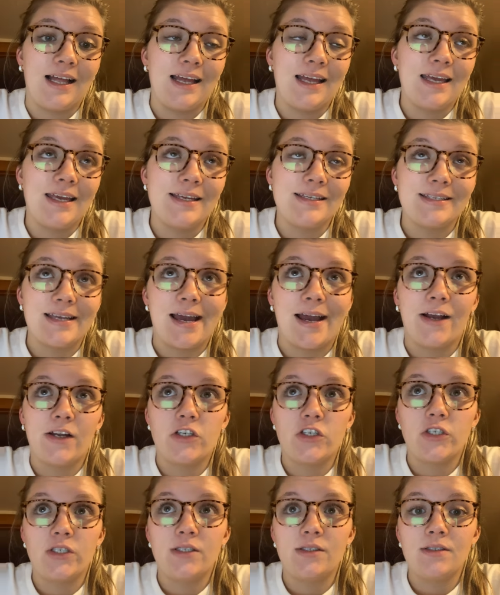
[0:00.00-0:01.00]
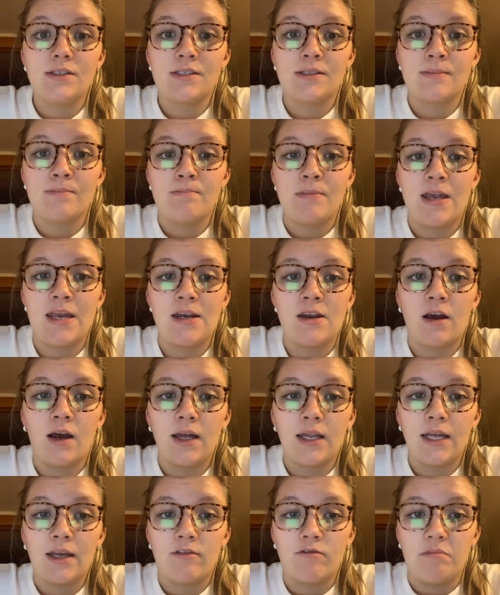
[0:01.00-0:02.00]
his actions may
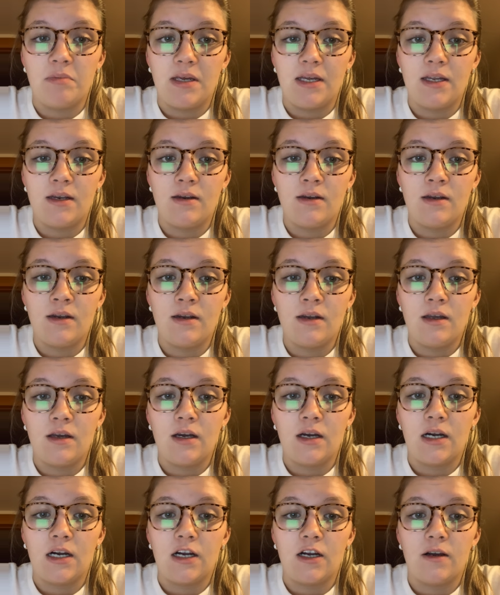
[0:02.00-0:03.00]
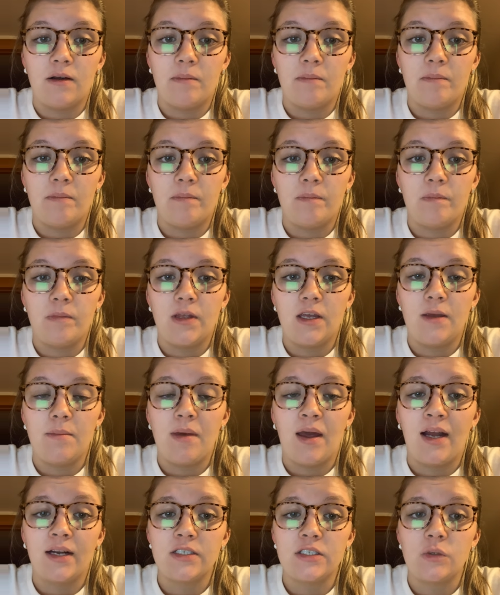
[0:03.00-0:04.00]
not have been um, him
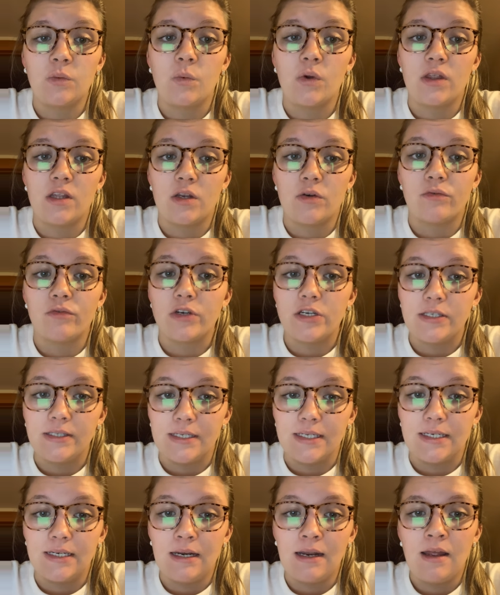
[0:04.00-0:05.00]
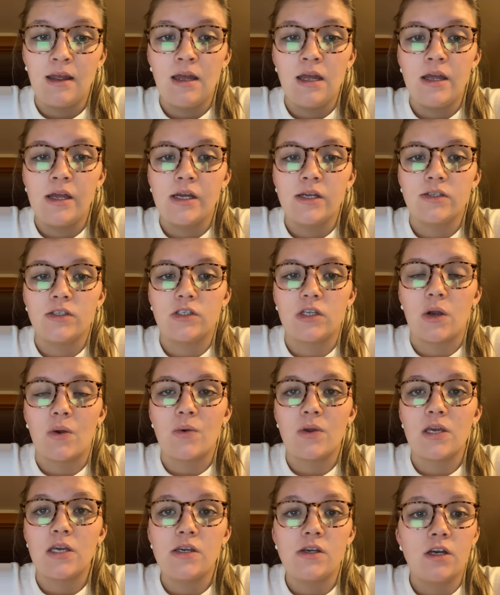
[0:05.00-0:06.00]
acting within reason. So
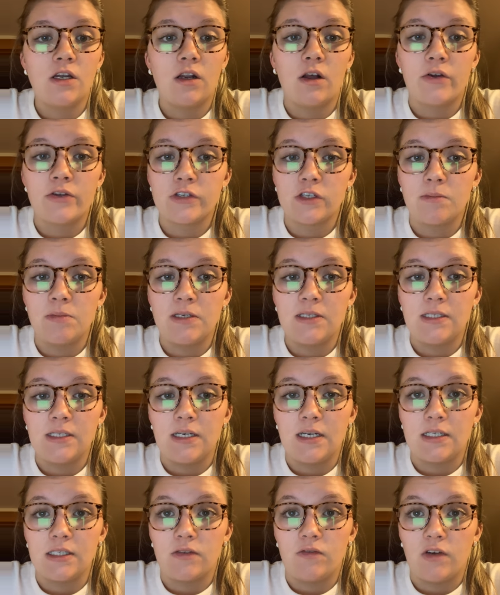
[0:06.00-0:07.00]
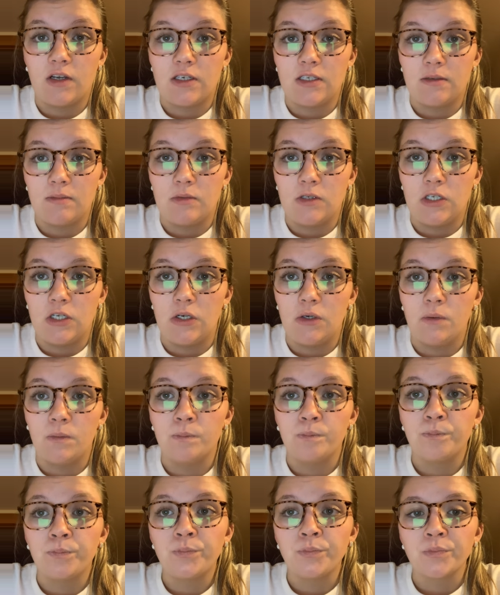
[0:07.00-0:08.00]
he could also be seen as a victim too.
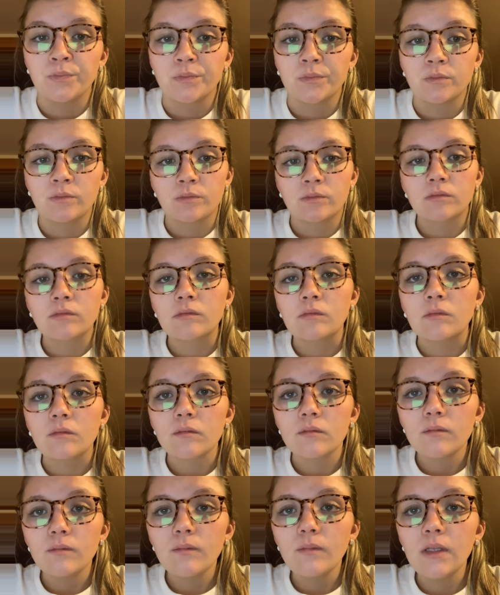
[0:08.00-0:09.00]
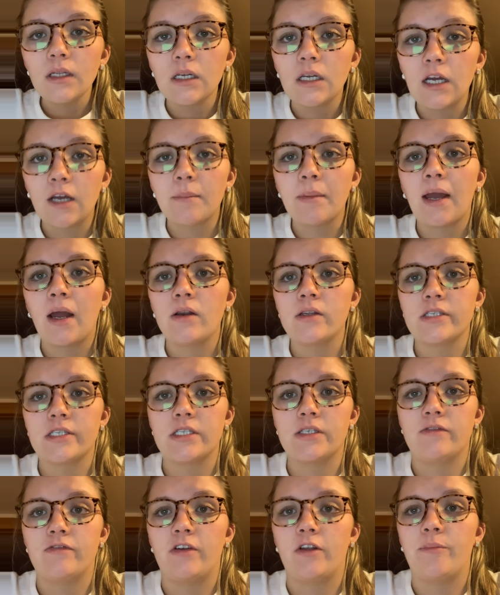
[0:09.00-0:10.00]
Um, how does
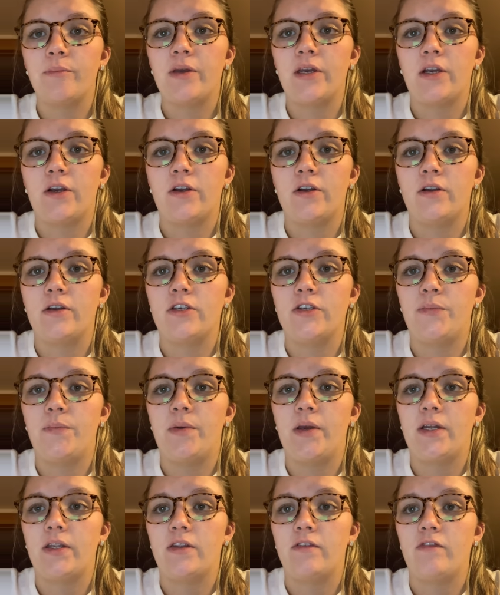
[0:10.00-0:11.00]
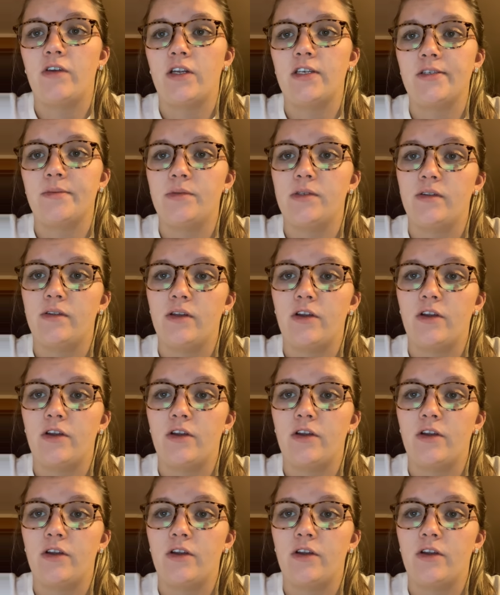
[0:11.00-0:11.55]
the filmmaker depict the victims of